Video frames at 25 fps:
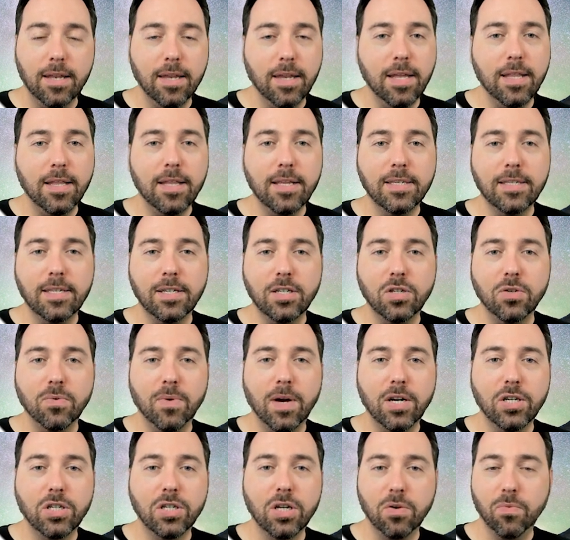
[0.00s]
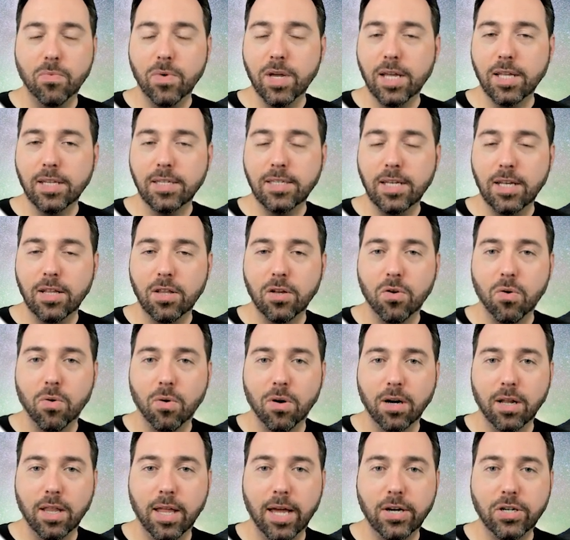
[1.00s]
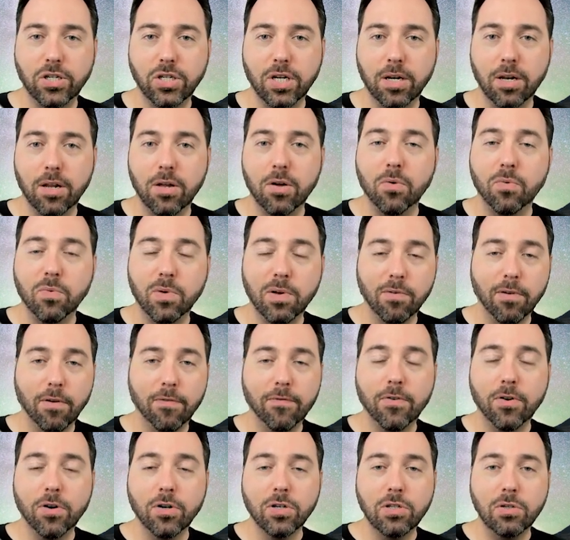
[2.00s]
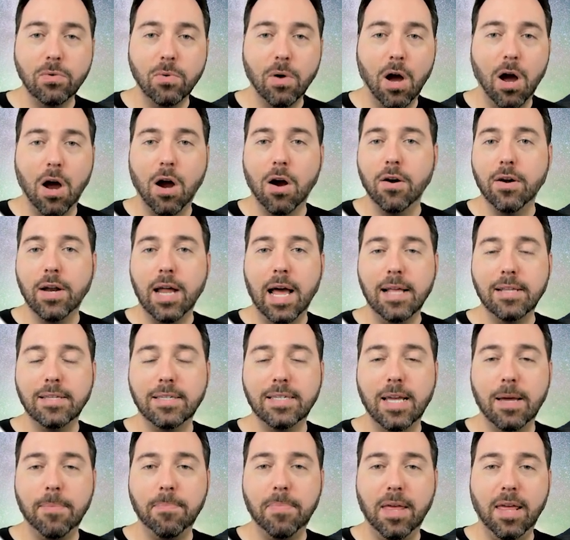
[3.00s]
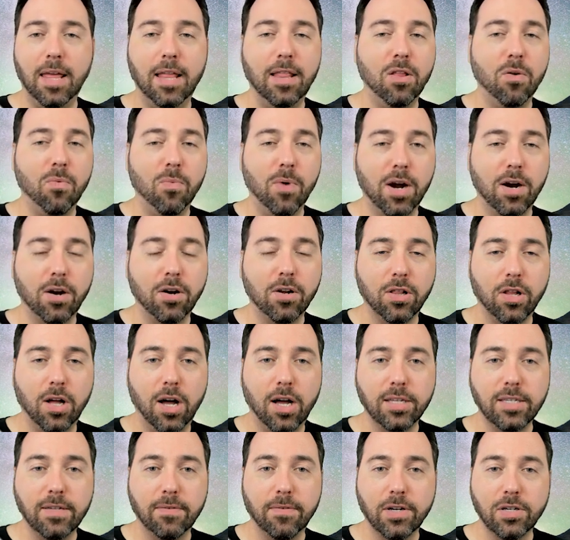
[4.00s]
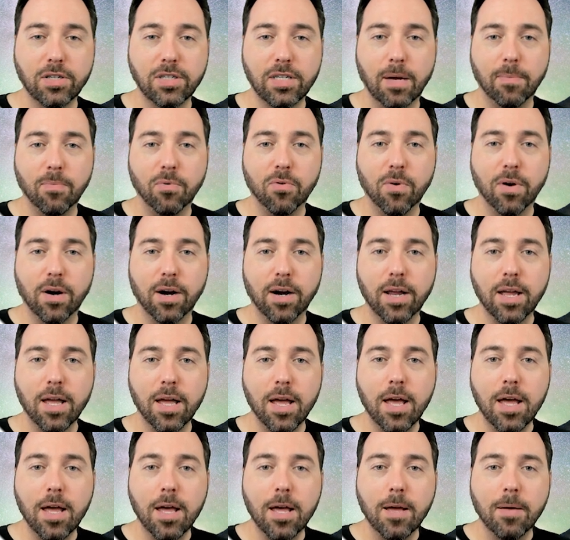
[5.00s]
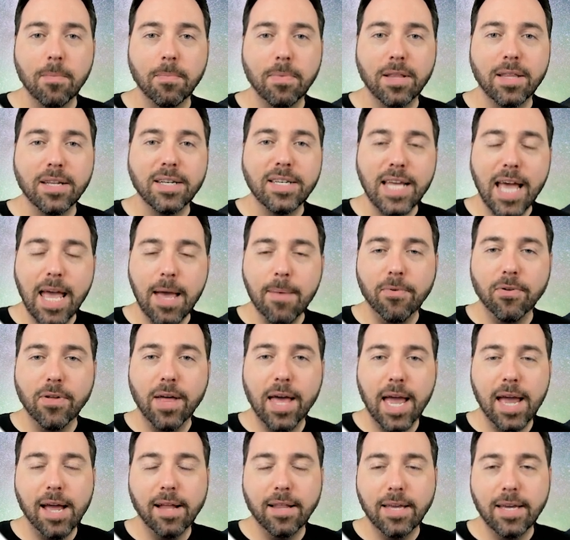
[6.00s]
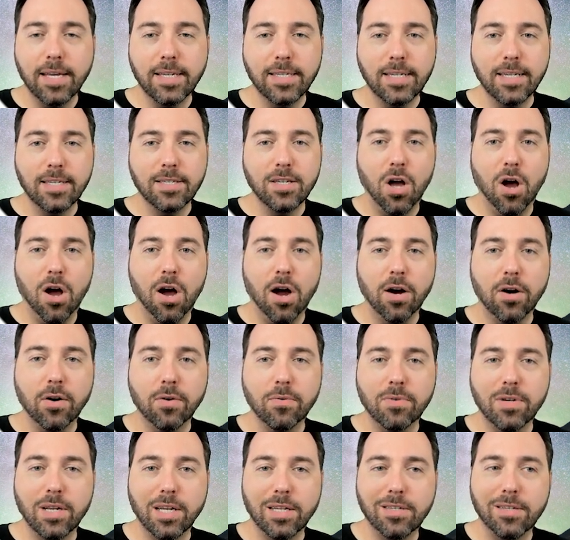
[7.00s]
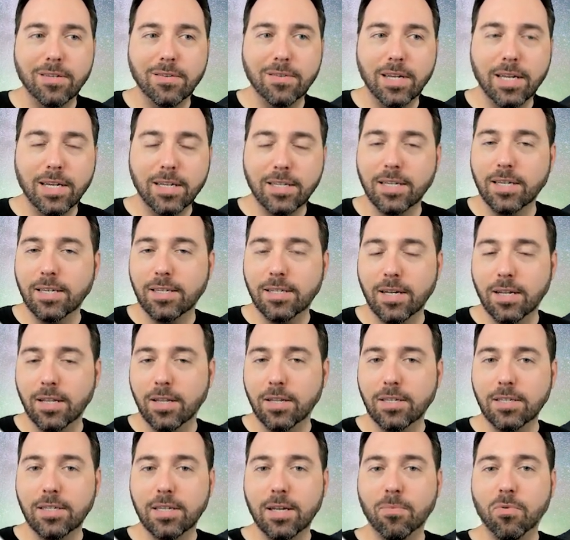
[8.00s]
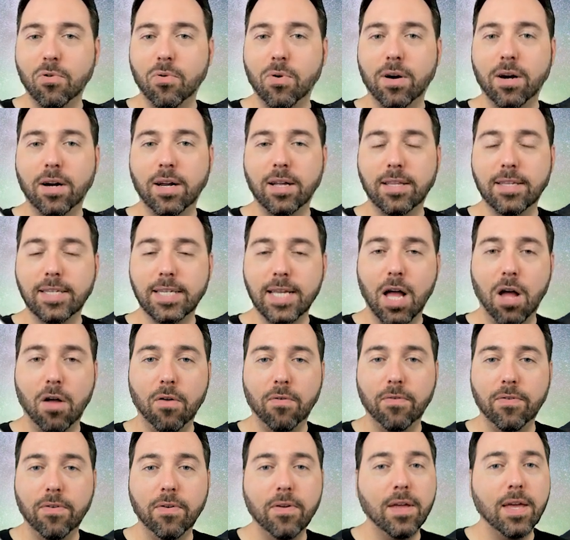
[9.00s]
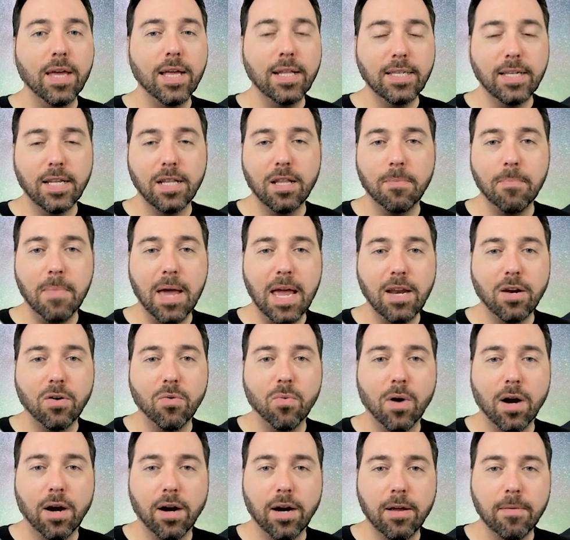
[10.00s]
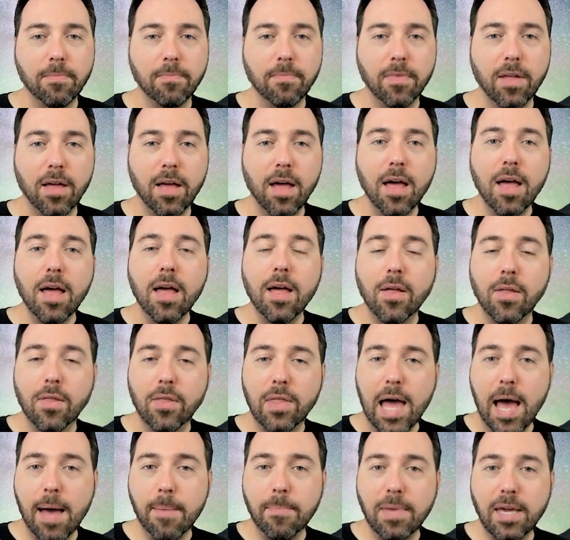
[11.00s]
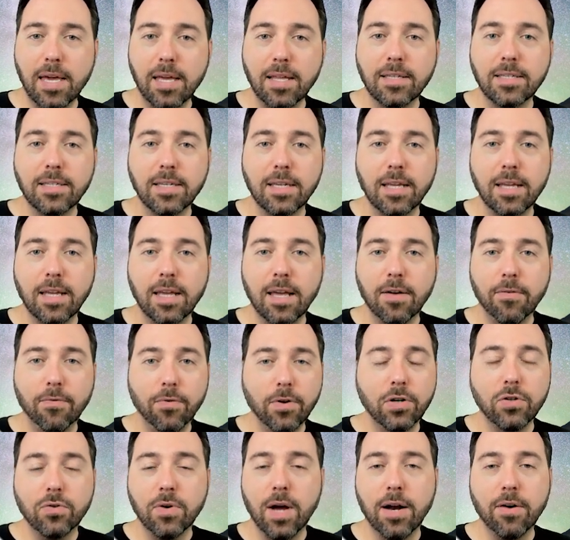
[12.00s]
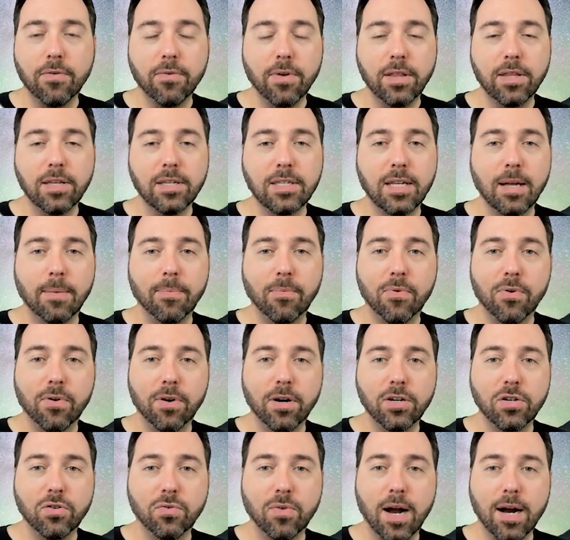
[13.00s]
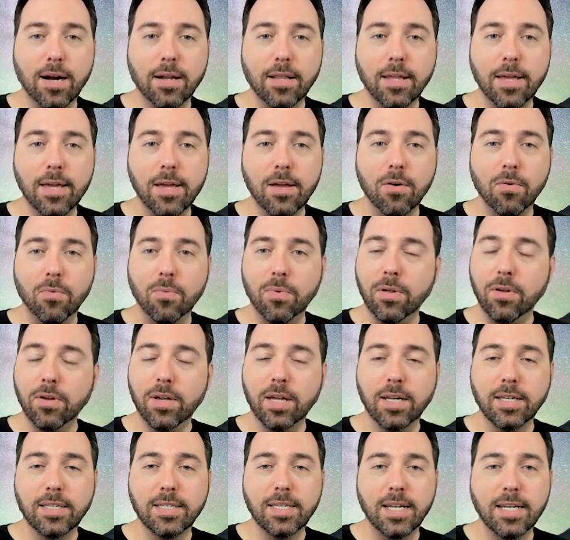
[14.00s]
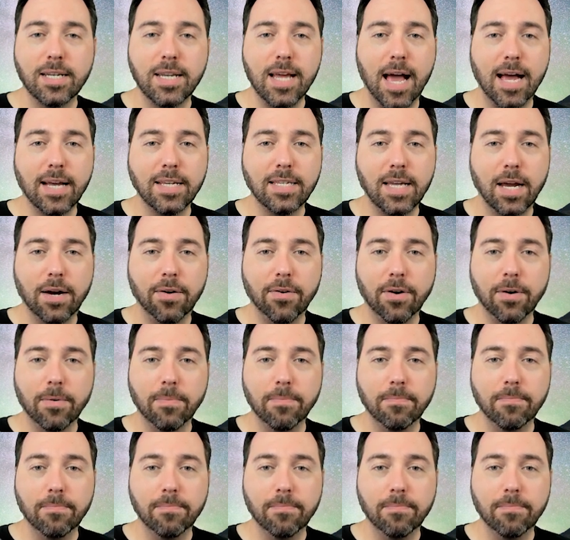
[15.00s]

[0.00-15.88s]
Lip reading: In this situation, we can see the correlation. We refer to r.zip in the where clause of our subquery, but the table aliased as r doesn't exist in the subquery itself. It's in the main query. That means if we try to run the subquery directly, we'll get a syntax error.